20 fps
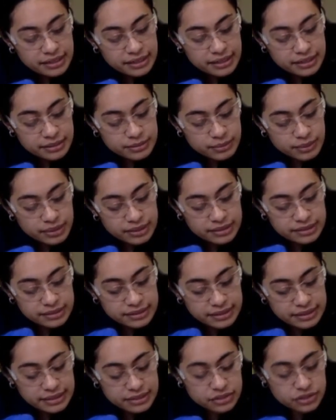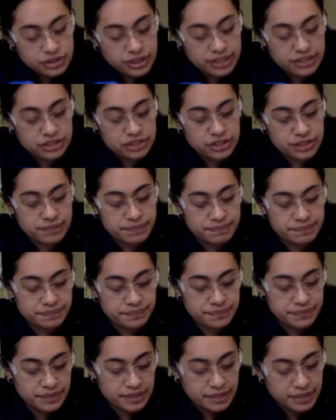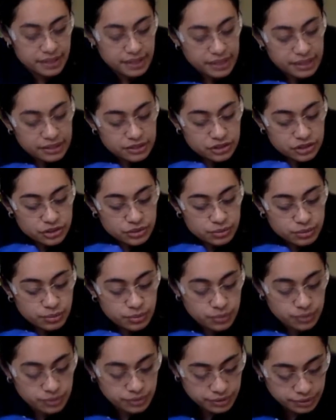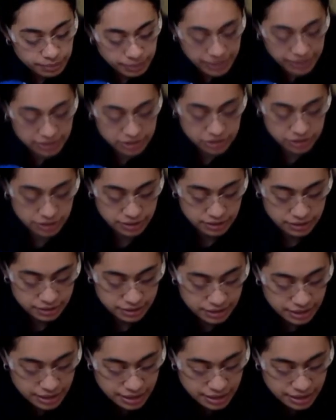as well as get traction and just warn the patient.